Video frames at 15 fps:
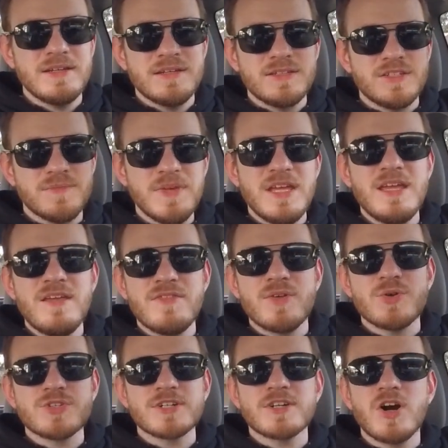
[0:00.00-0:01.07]
to me,
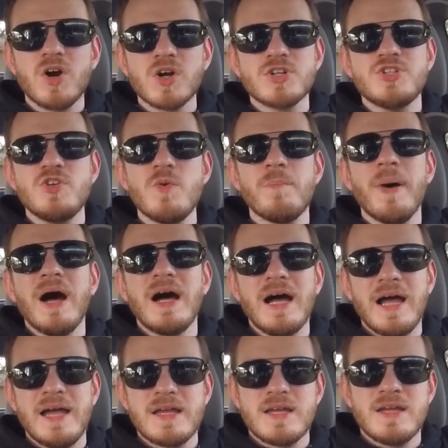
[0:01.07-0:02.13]
those are cars you
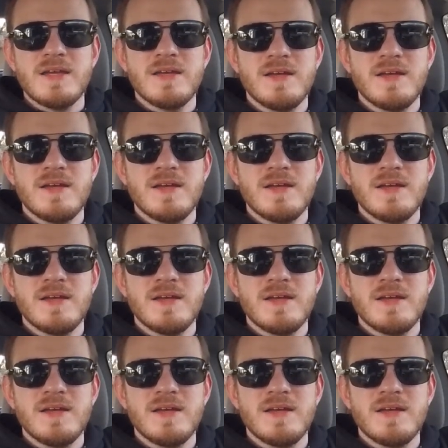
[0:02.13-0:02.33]
buy